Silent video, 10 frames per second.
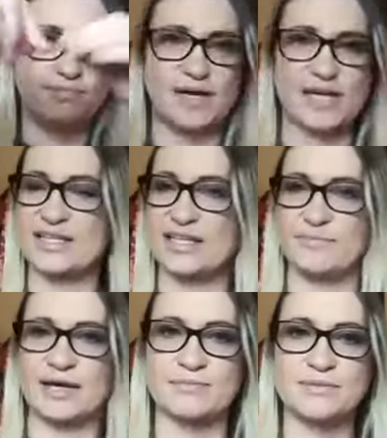basically
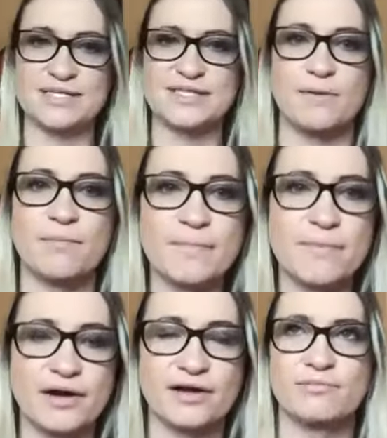becomes a cell
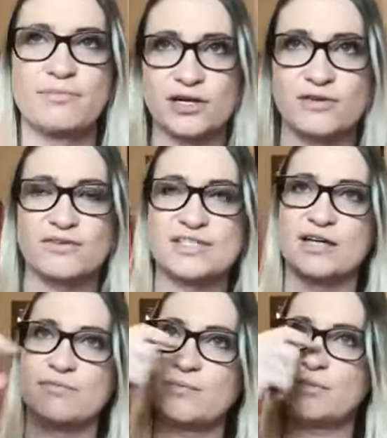membrane, part of the
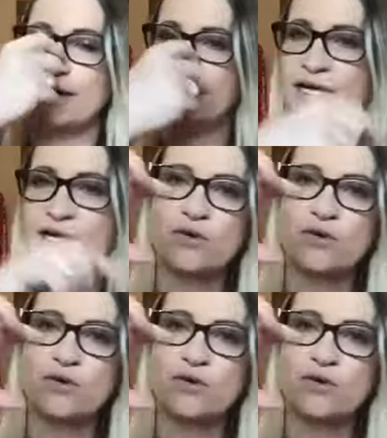cell membrane,